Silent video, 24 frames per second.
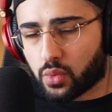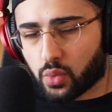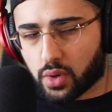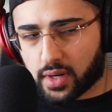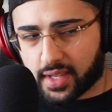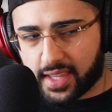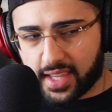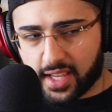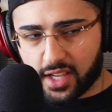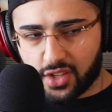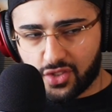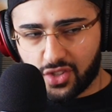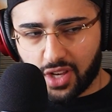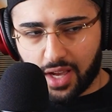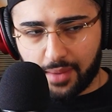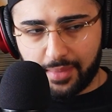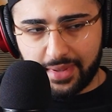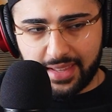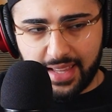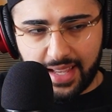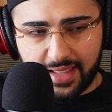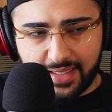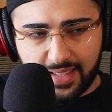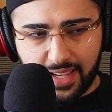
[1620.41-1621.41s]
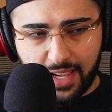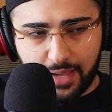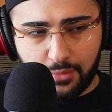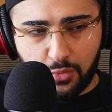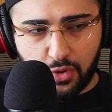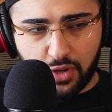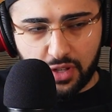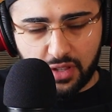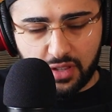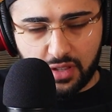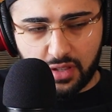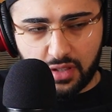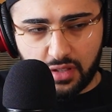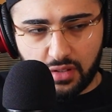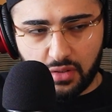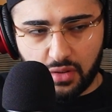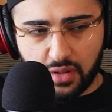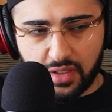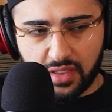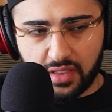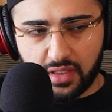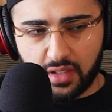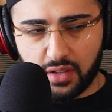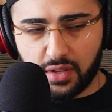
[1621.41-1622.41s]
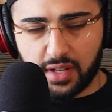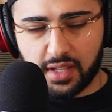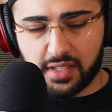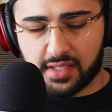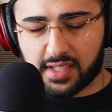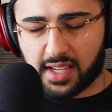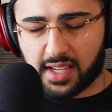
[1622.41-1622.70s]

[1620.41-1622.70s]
working a job at that time, or you didn't